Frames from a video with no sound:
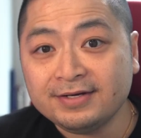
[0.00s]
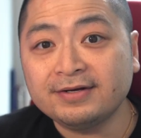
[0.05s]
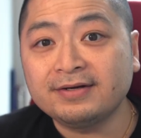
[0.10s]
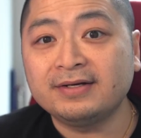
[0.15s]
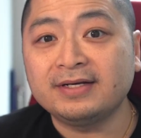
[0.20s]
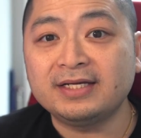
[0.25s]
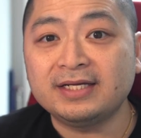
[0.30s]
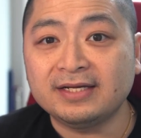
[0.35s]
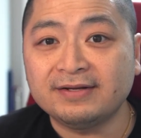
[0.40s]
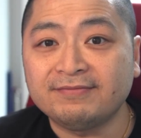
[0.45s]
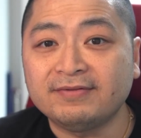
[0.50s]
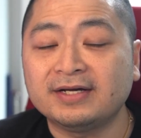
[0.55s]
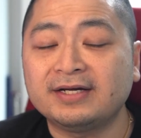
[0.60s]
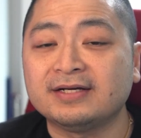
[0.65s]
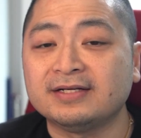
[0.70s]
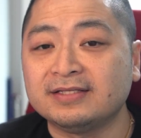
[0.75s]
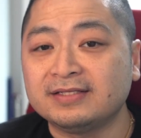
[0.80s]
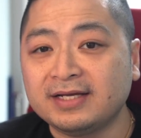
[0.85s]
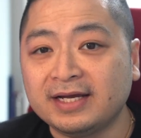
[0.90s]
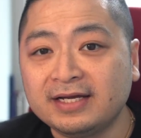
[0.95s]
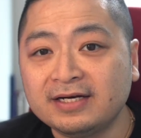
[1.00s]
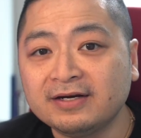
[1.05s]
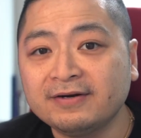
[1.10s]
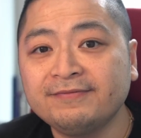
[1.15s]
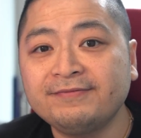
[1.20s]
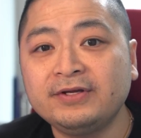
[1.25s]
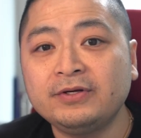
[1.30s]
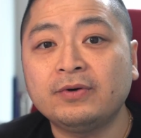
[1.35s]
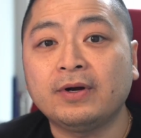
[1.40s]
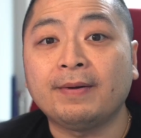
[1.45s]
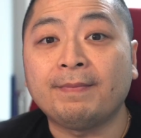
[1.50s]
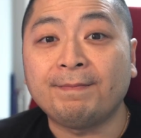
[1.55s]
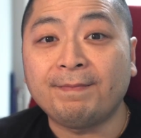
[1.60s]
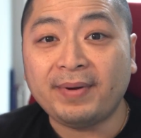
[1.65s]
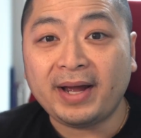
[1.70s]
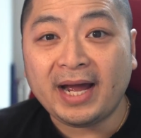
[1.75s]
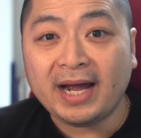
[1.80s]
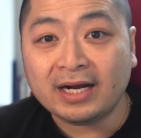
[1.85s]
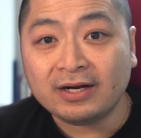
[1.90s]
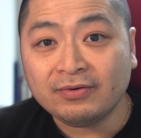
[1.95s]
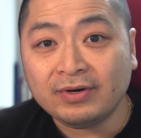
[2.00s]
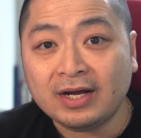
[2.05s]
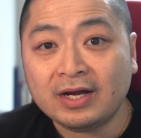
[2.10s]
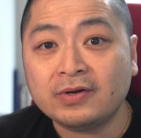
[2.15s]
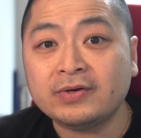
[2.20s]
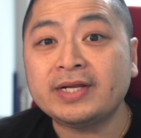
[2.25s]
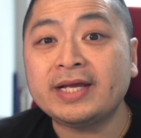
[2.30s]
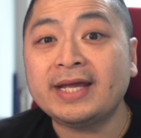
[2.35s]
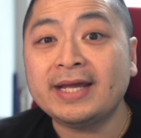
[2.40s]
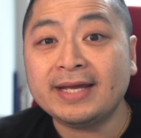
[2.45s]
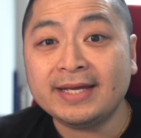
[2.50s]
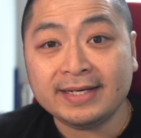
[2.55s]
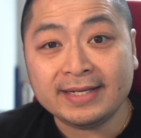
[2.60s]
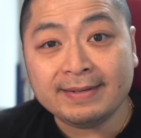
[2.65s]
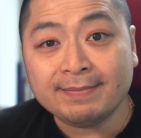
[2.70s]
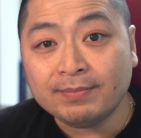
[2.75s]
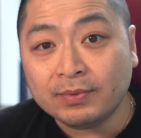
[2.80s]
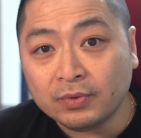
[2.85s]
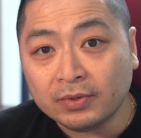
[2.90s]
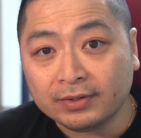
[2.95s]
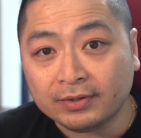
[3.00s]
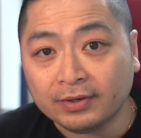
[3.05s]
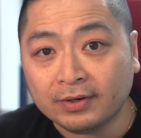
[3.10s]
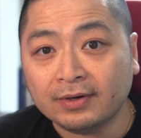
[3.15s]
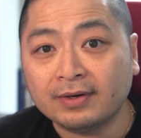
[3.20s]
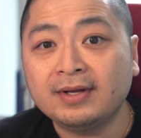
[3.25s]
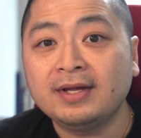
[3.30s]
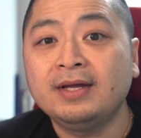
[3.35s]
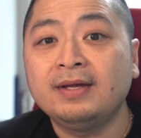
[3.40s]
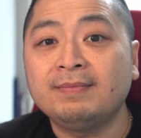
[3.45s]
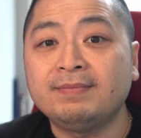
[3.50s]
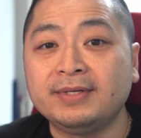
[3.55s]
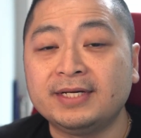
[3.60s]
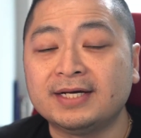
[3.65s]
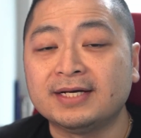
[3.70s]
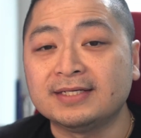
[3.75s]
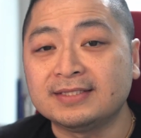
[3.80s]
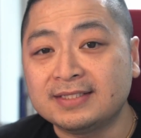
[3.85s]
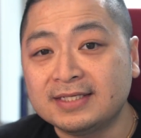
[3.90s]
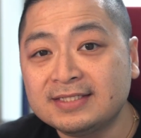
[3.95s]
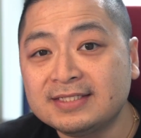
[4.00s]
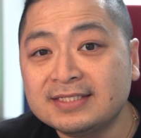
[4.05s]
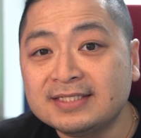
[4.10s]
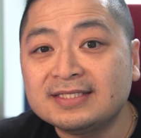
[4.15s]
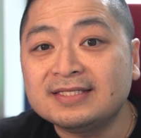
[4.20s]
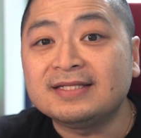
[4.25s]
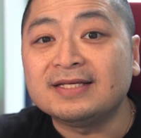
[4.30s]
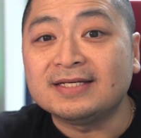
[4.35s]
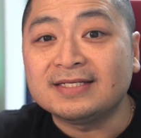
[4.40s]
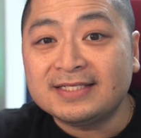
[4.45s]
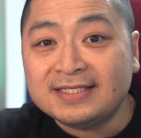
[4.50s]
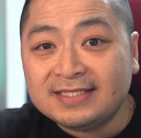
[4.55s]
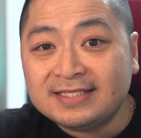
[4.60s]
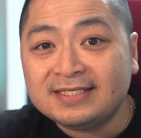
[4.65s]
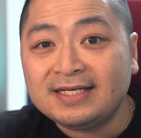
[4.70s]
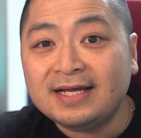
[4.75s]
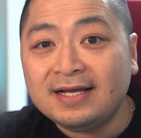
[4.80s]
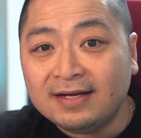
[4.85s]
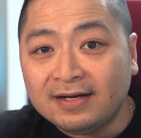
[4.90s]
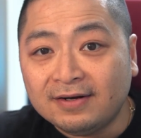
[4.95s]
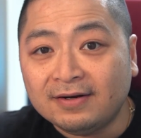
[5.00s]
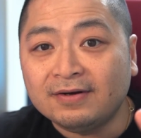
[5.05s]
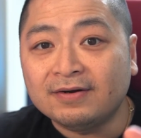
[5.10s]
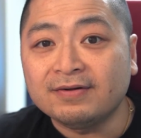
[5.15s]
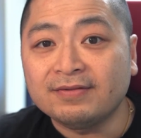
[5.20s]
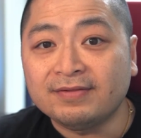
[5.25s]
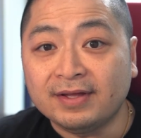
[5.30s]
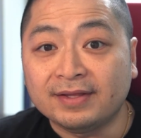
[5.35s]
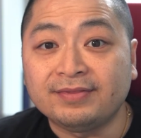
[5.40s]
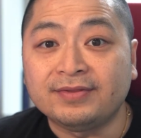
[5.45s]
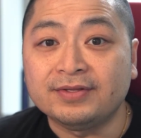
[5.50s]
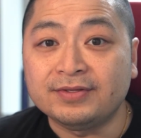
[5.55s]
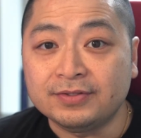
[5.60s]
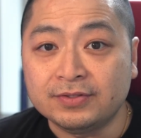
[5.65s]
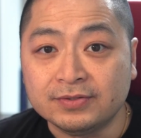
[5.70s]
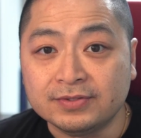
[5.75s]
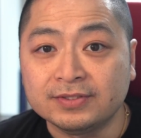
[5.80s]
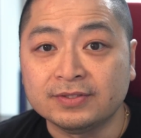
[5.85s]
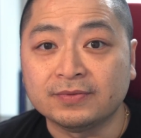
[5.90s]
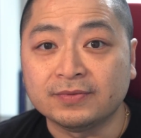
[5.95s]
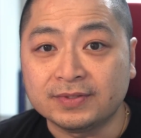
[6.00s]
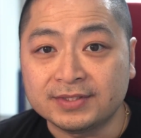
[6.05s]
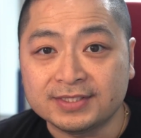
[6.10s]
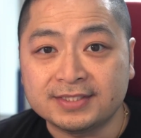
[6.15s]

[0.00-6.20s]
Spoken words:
you're gonna give the container view a background and a border because this is the cell that the user will